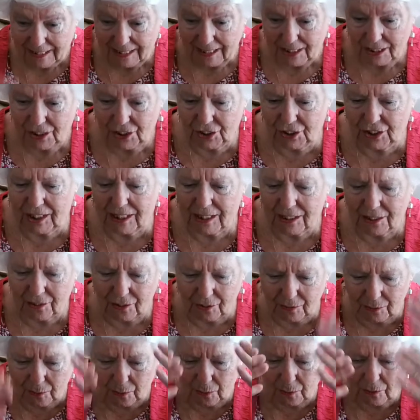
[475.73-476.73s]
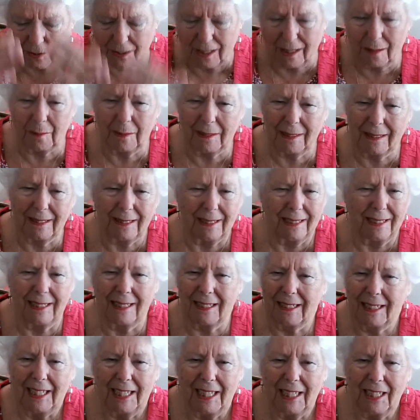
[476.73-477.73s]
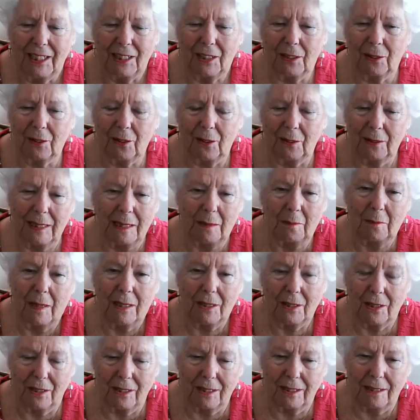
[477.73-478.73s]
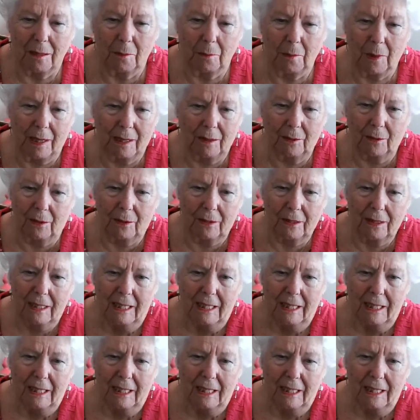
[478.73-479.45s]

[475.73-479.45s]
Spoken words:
Sheets of water. I mean, you can't imagine the power.